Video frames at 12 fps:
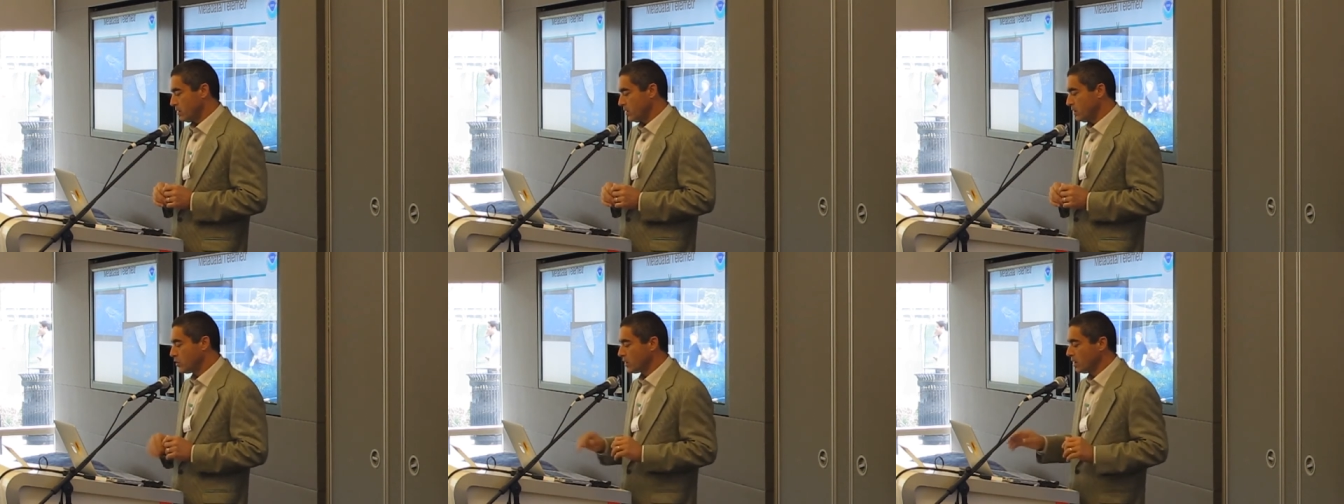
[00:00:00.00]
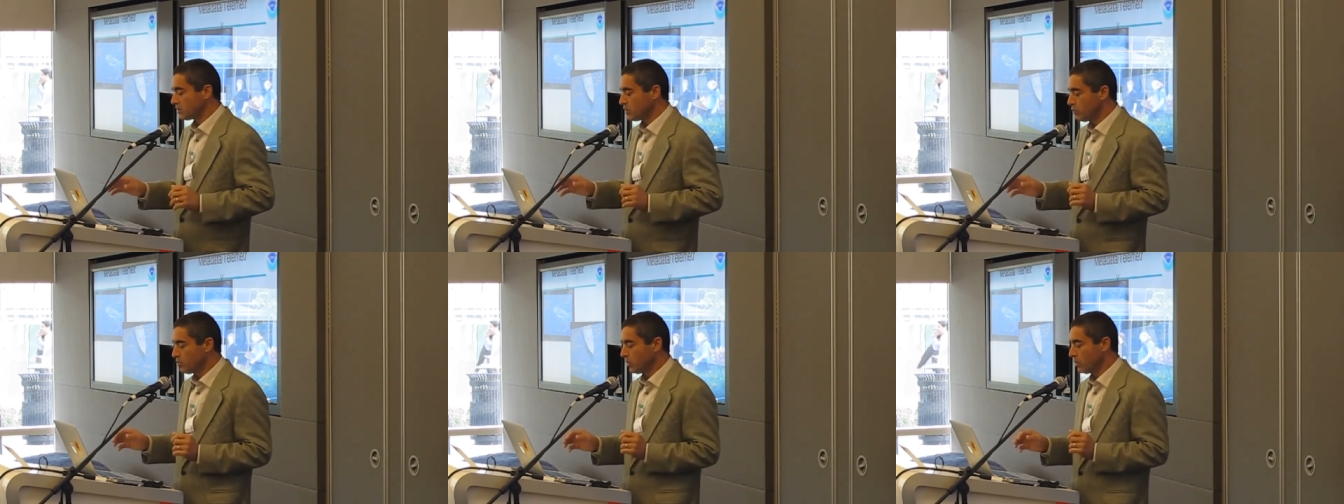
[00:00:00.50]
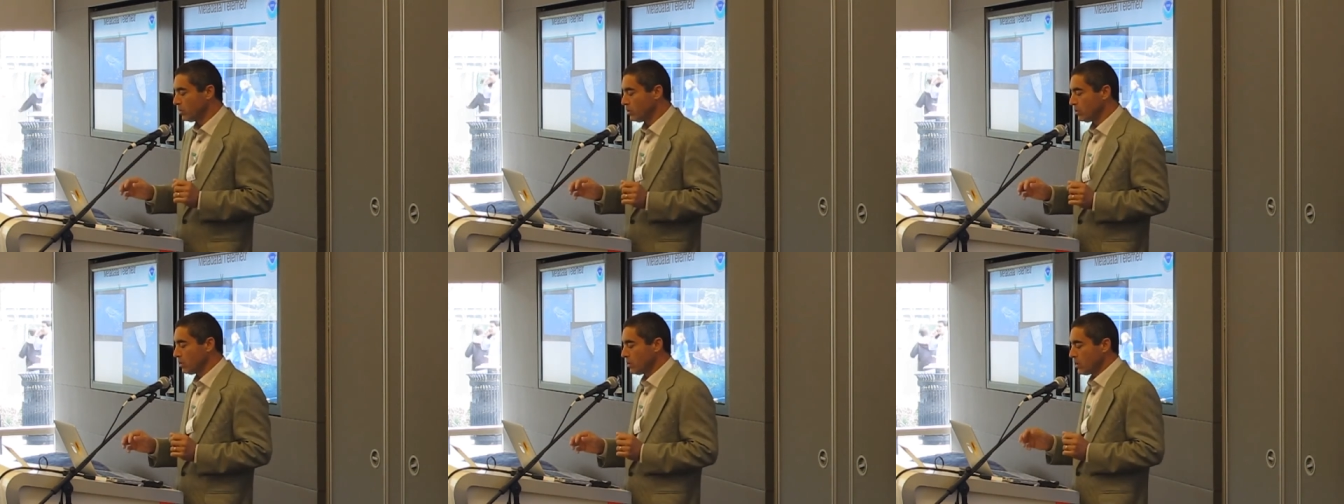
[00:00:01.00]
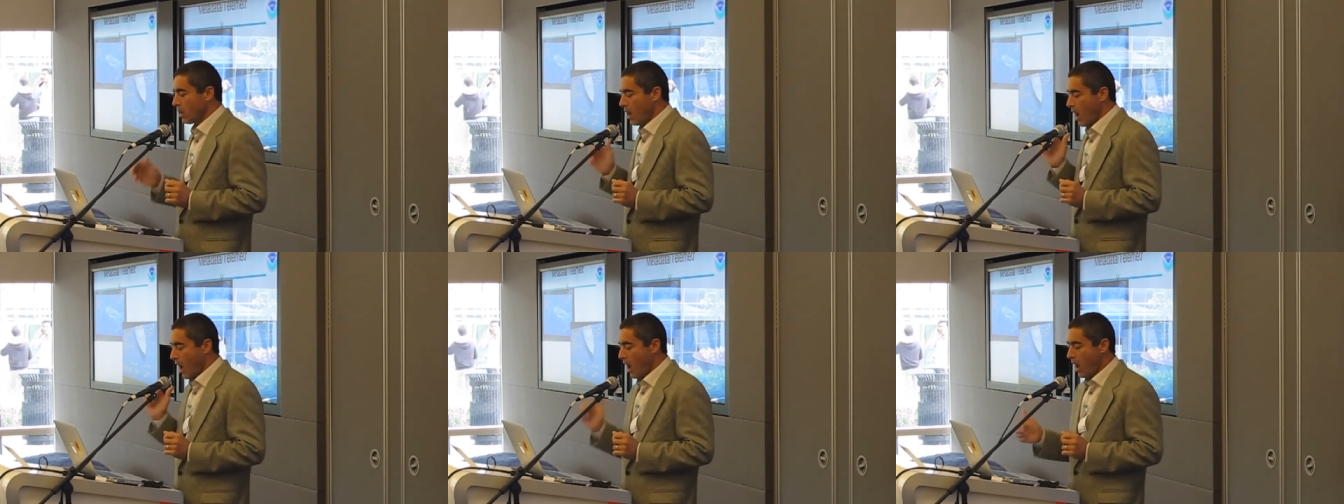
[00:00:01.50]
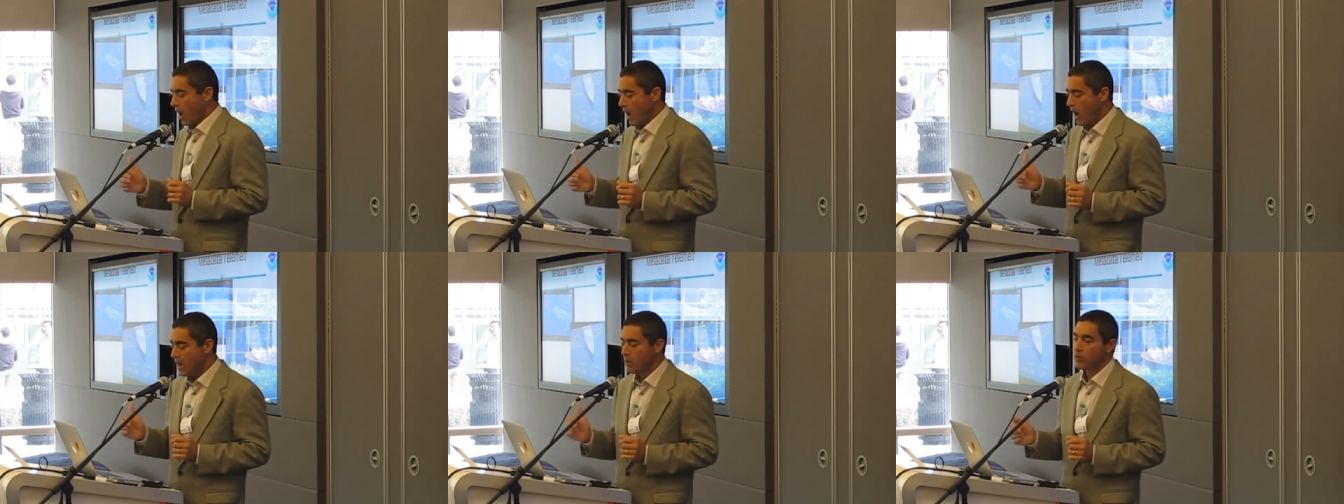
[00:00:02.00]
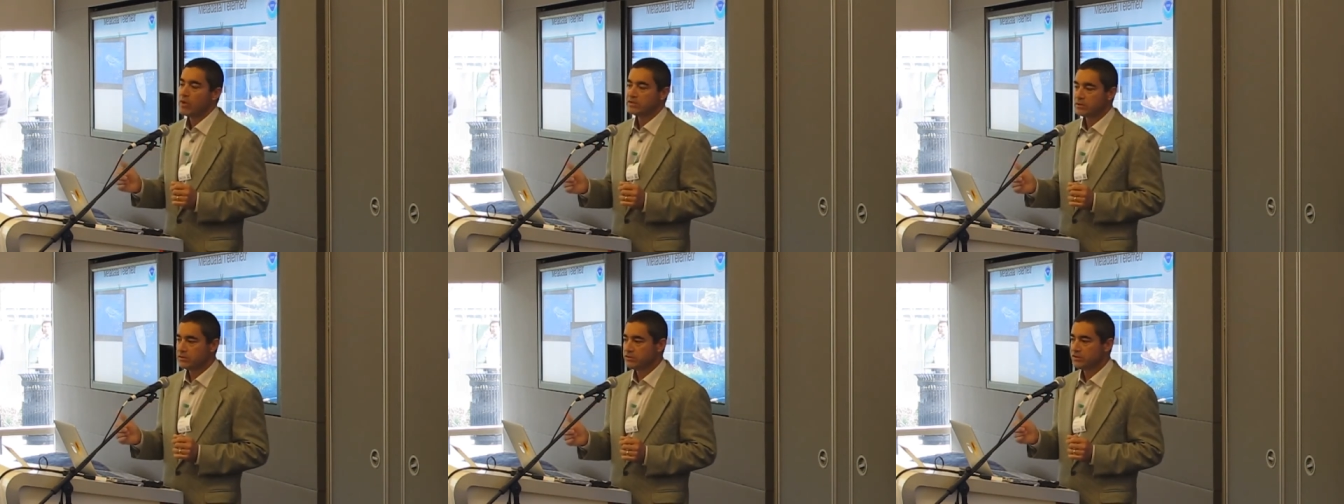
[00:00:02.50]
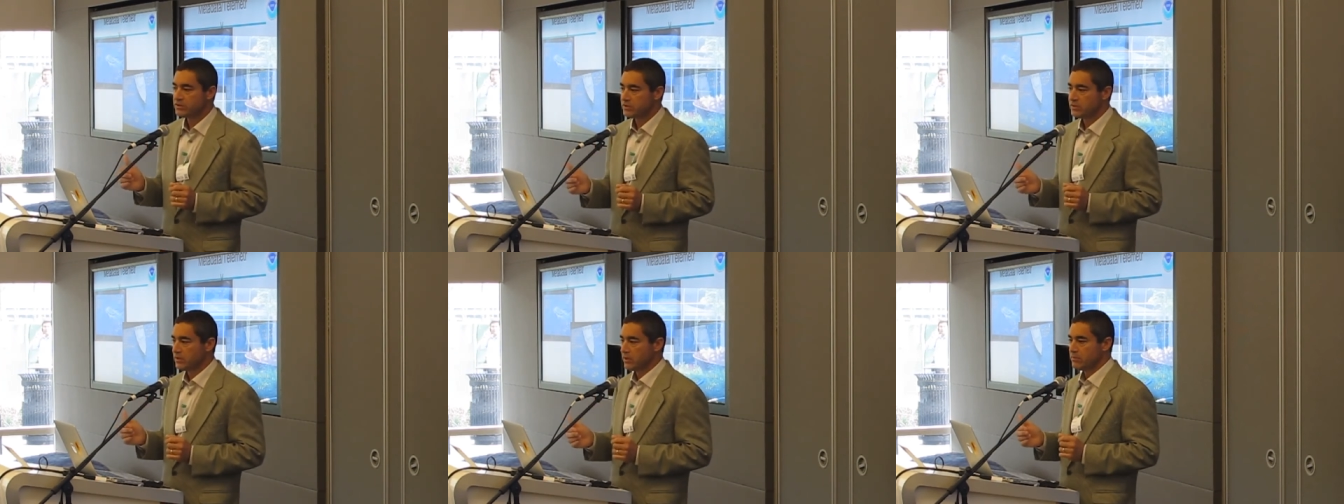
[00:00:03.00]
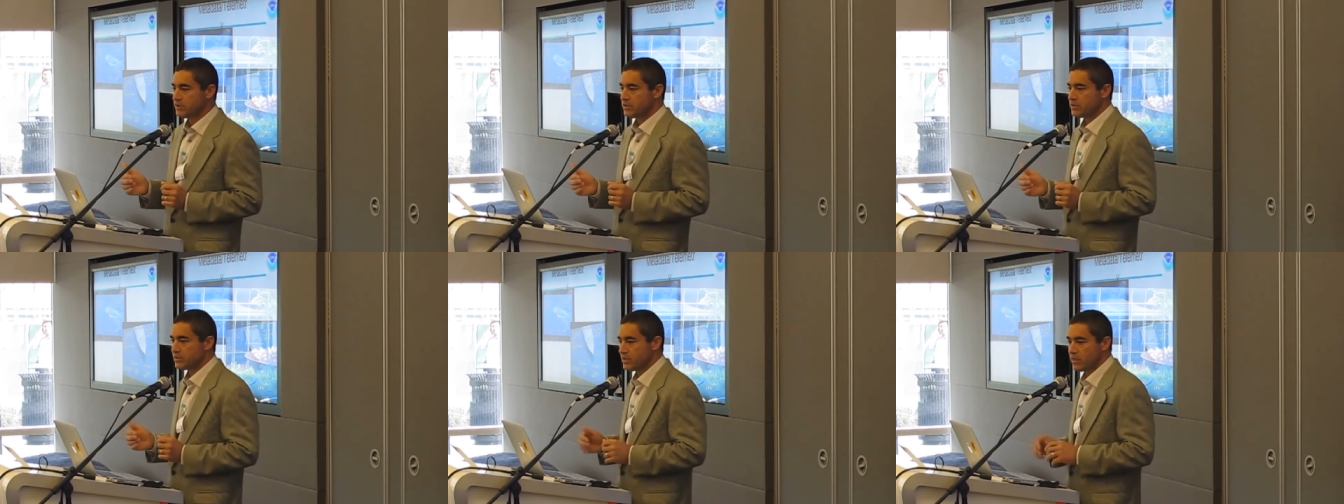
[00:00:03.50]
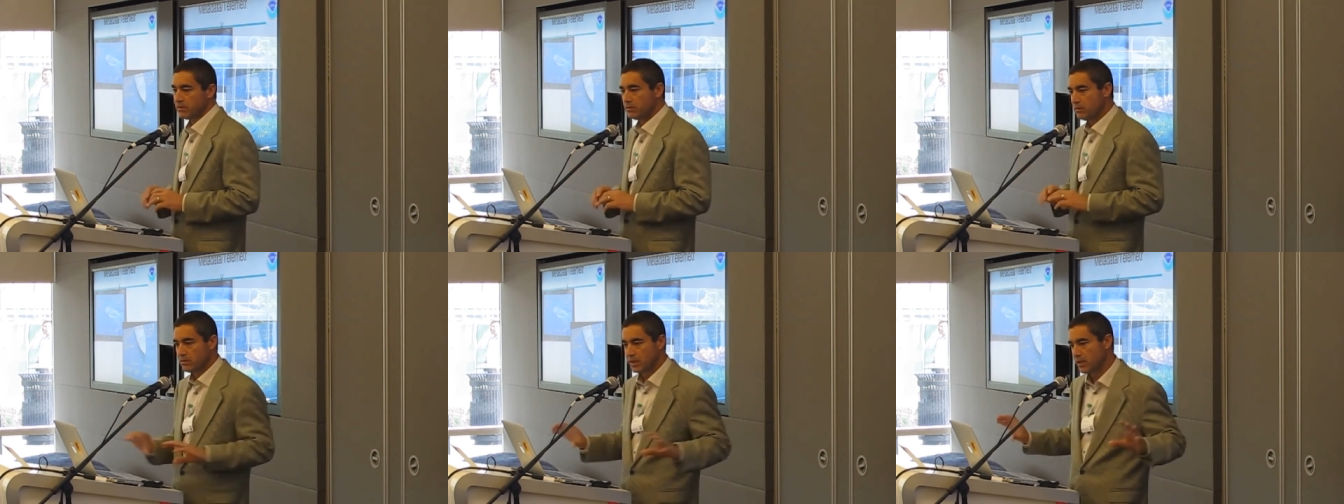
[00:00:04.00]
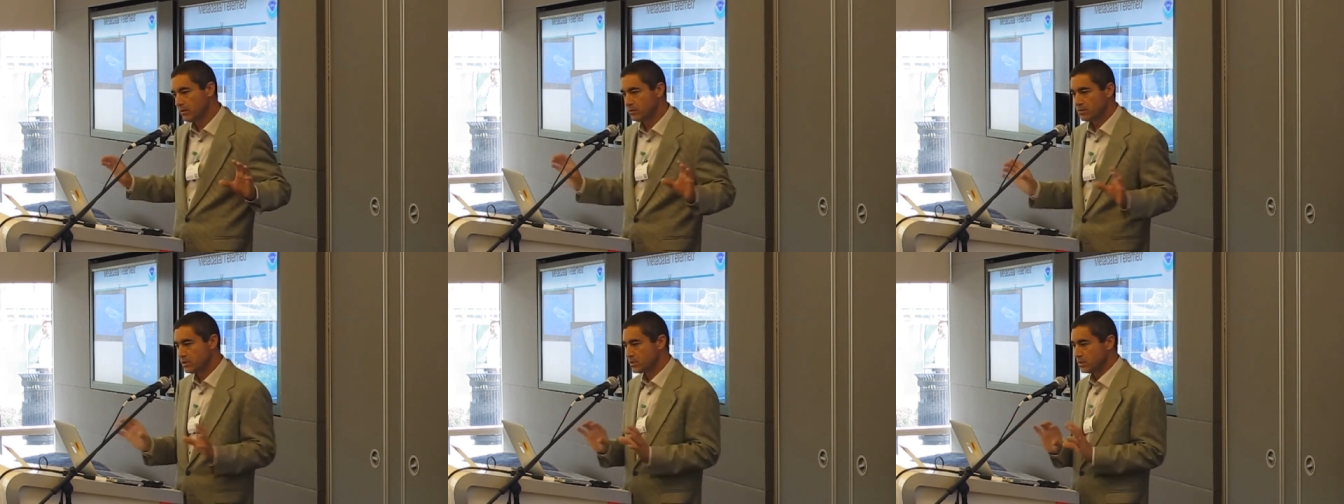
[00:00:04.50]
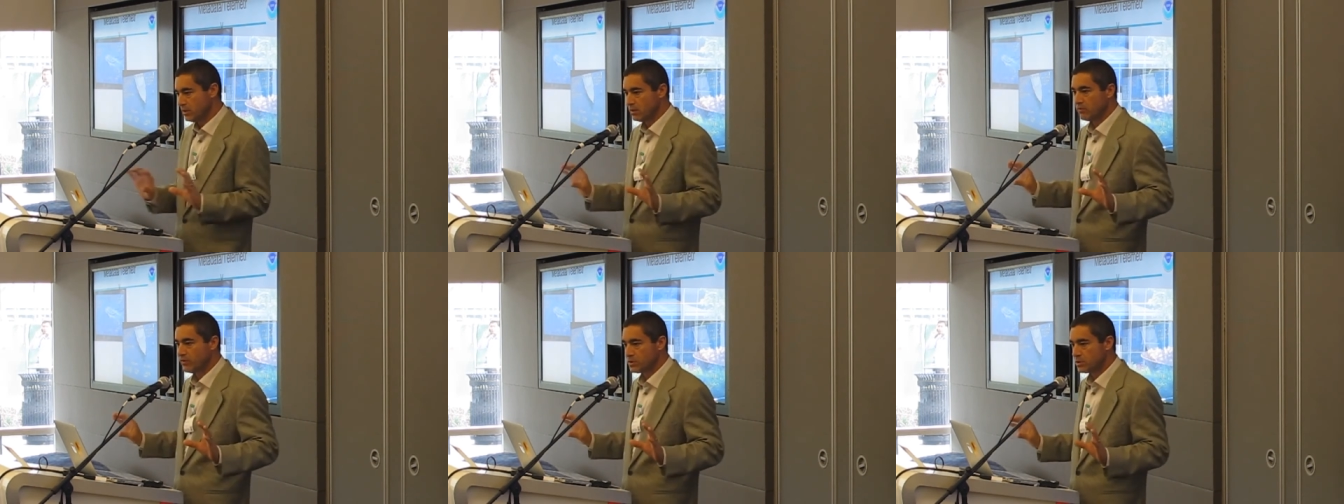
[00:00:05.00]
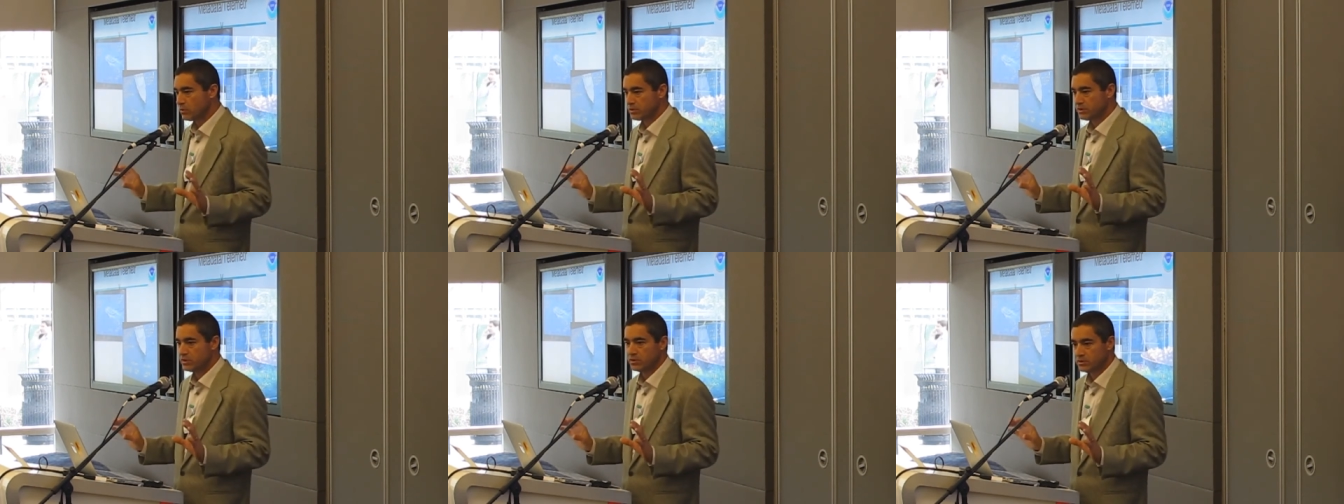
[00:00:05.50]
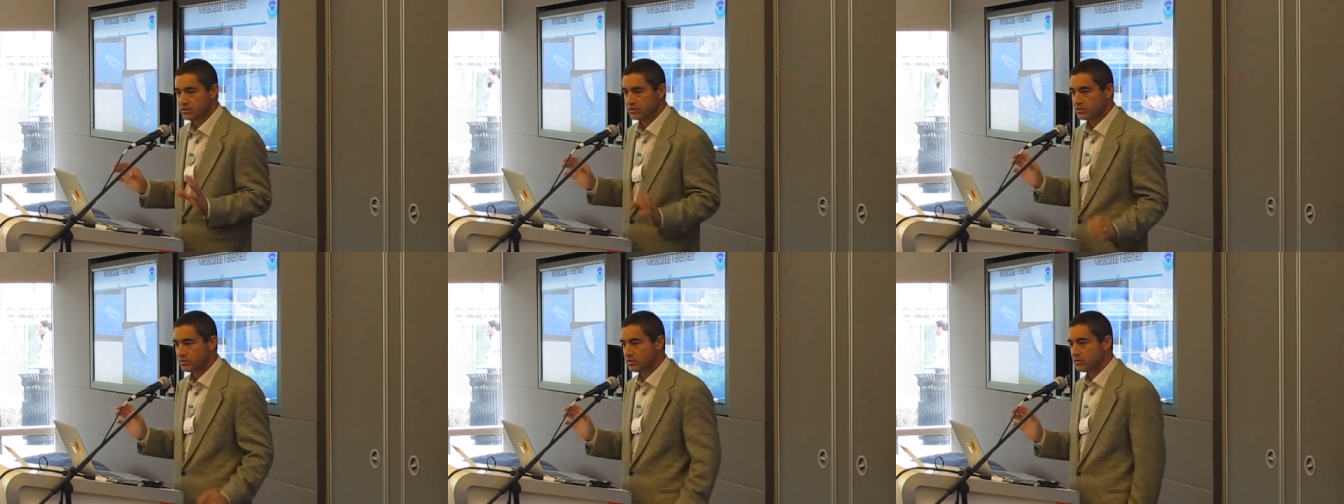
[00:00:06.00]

You can also pull higher resolution still images than just individual stills